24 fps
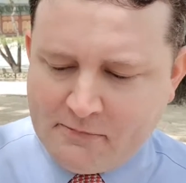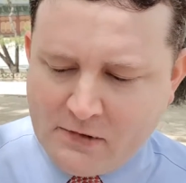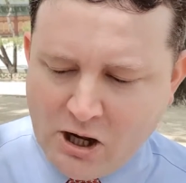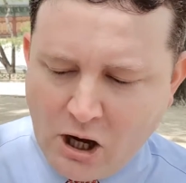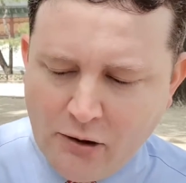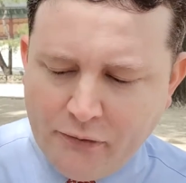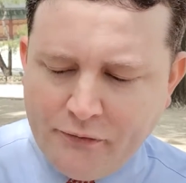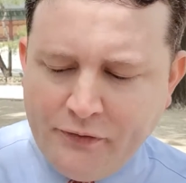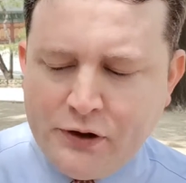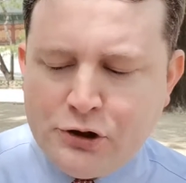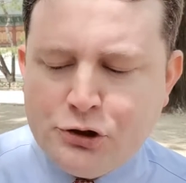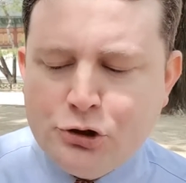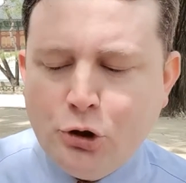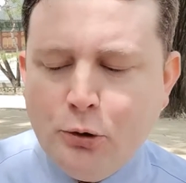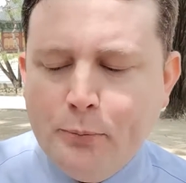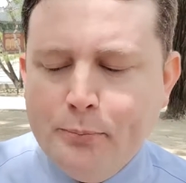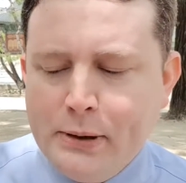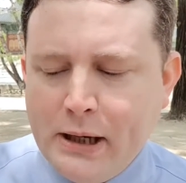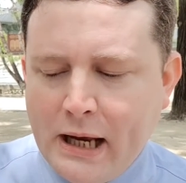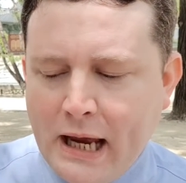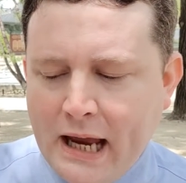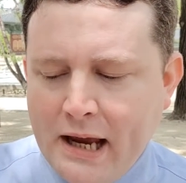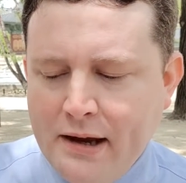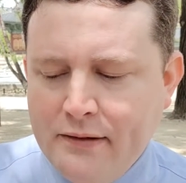Official
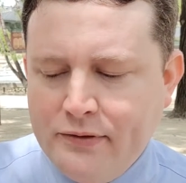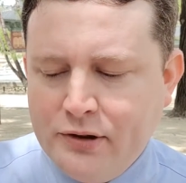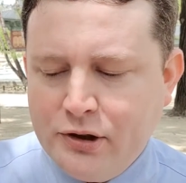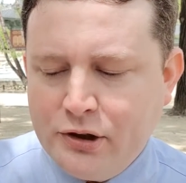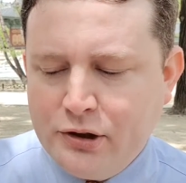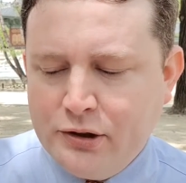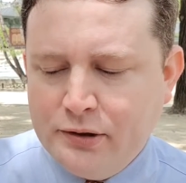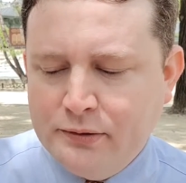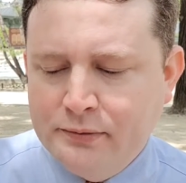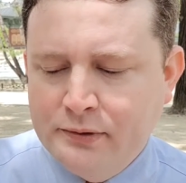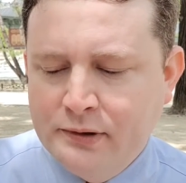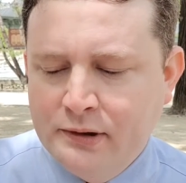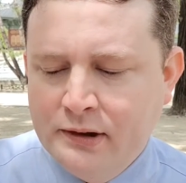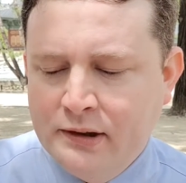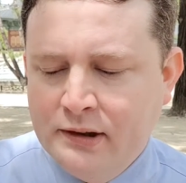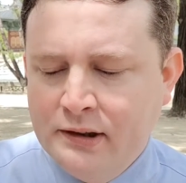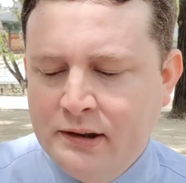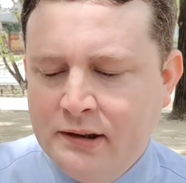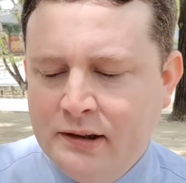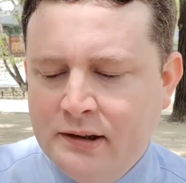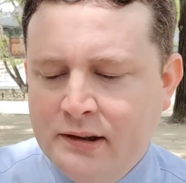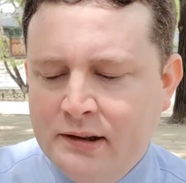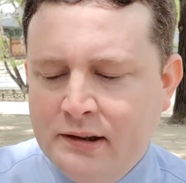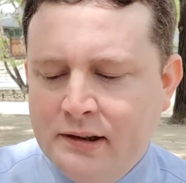behavior
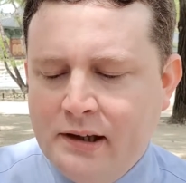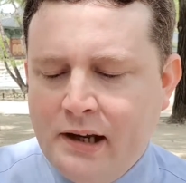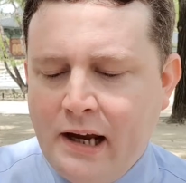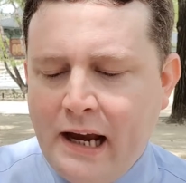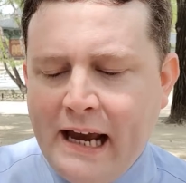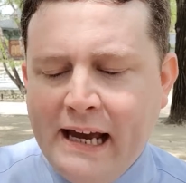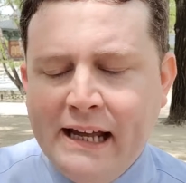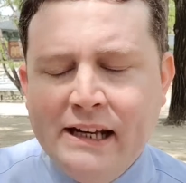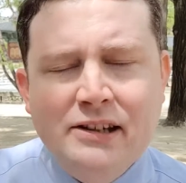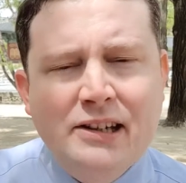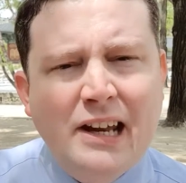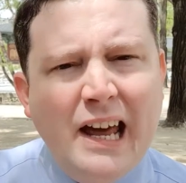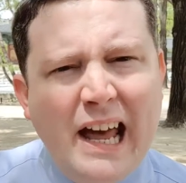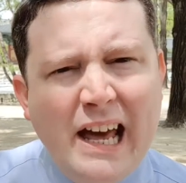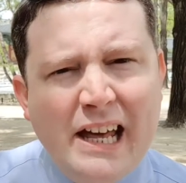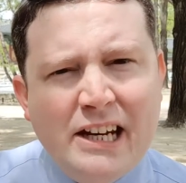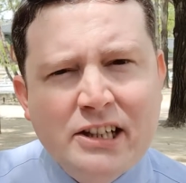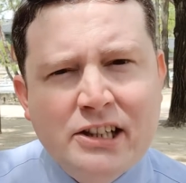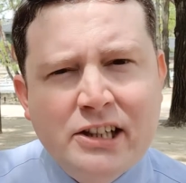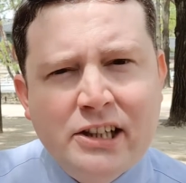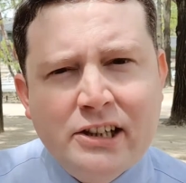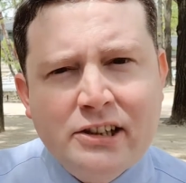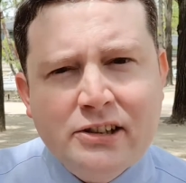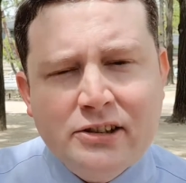and
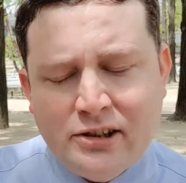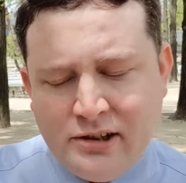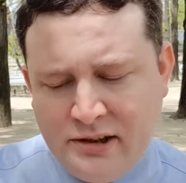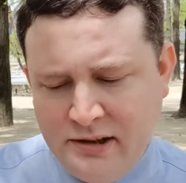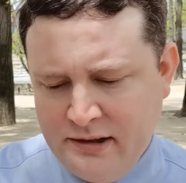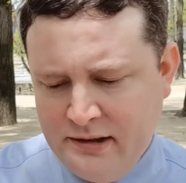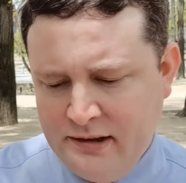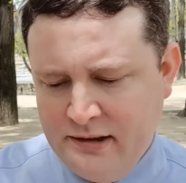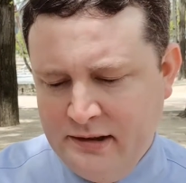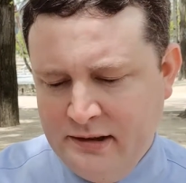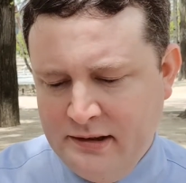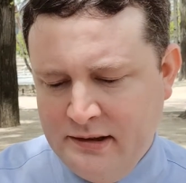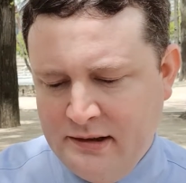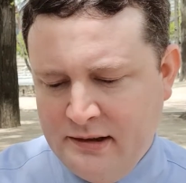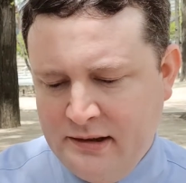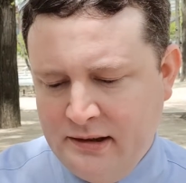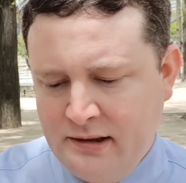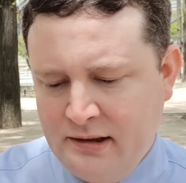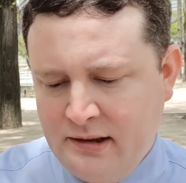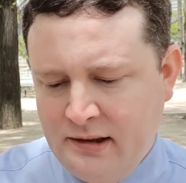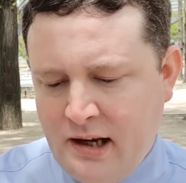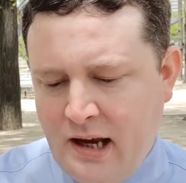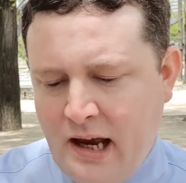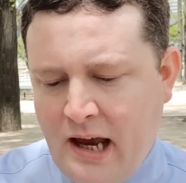etiquette,
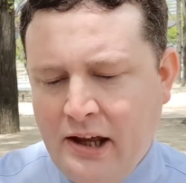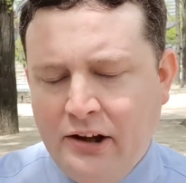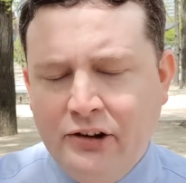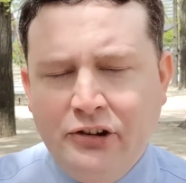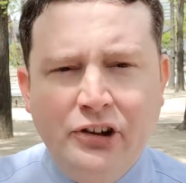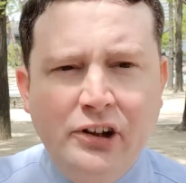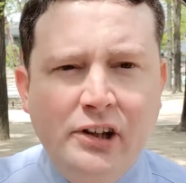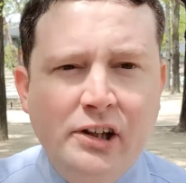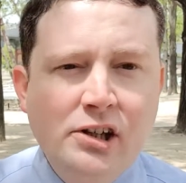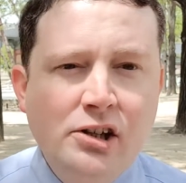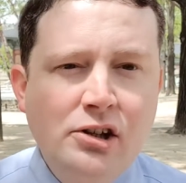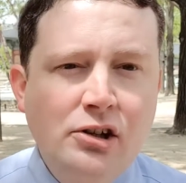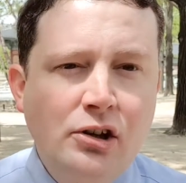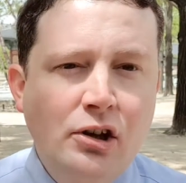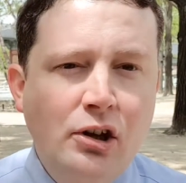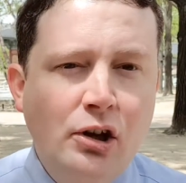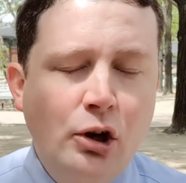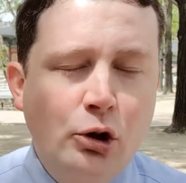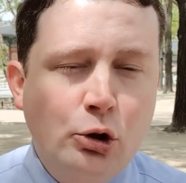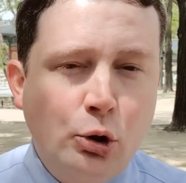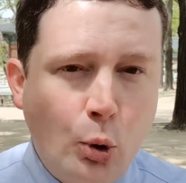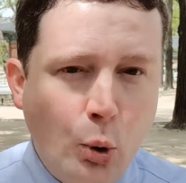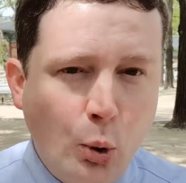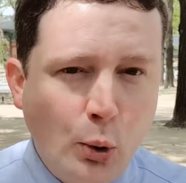as in
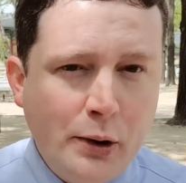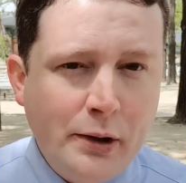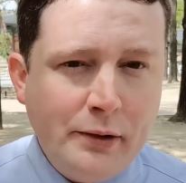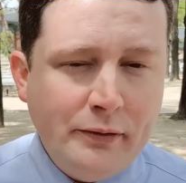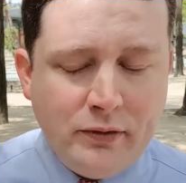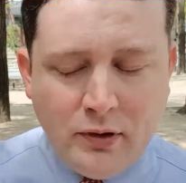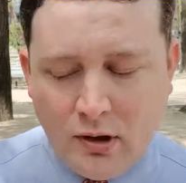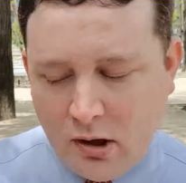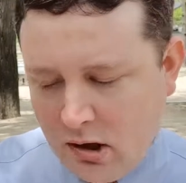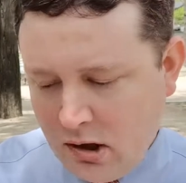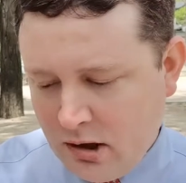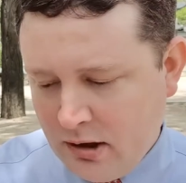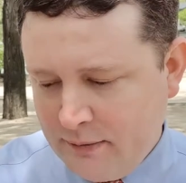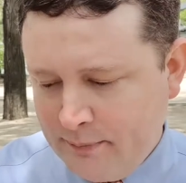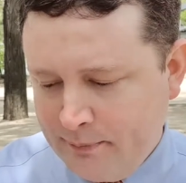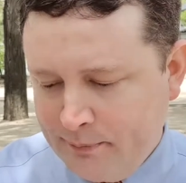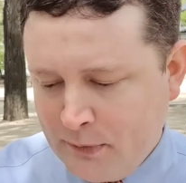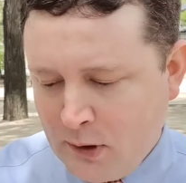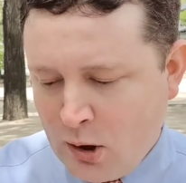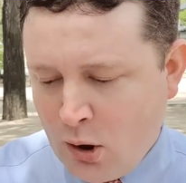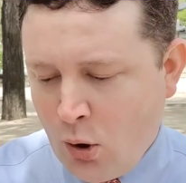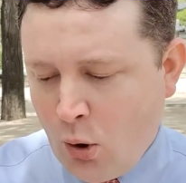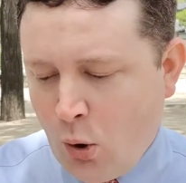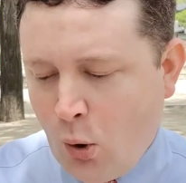a court of law
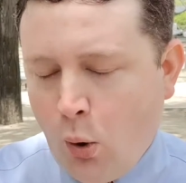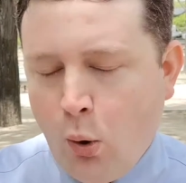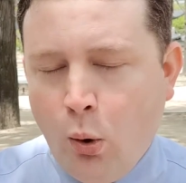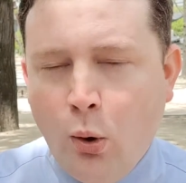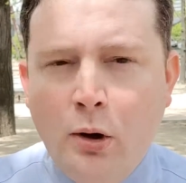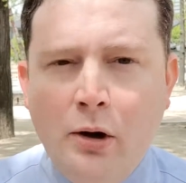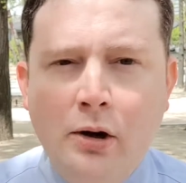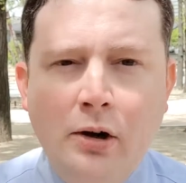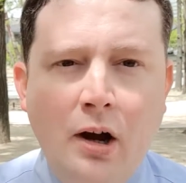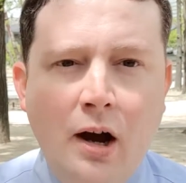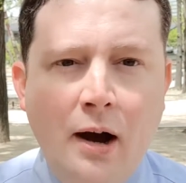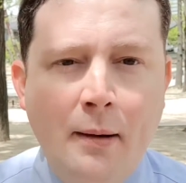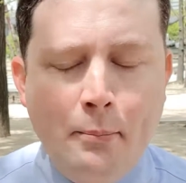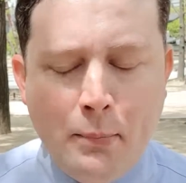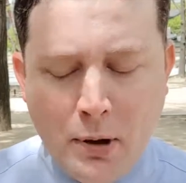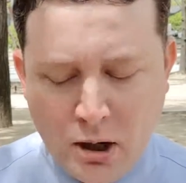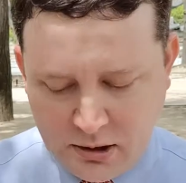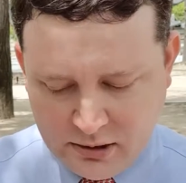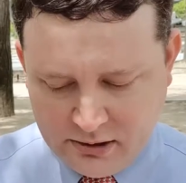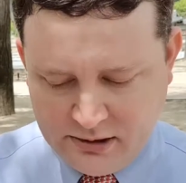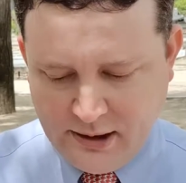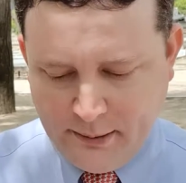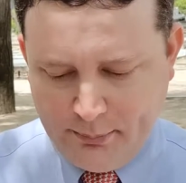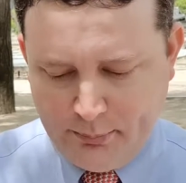or
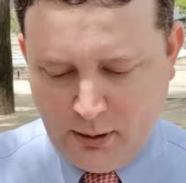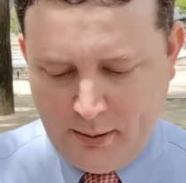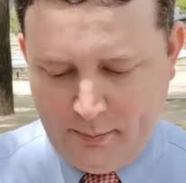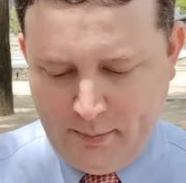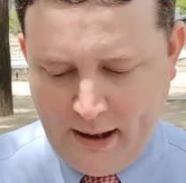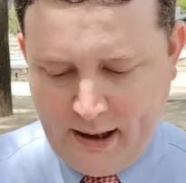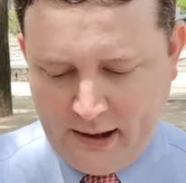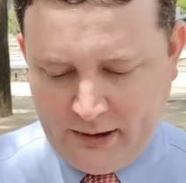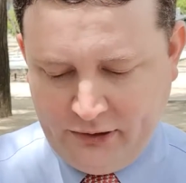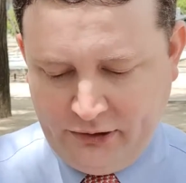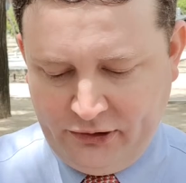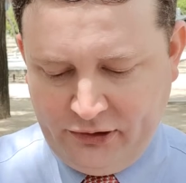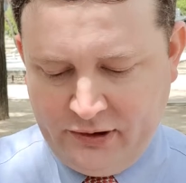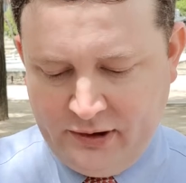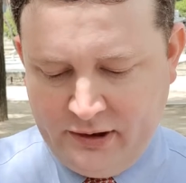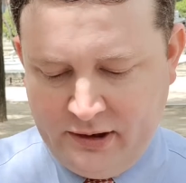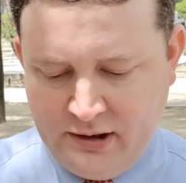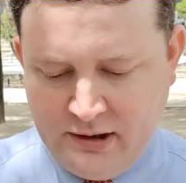among diplomats.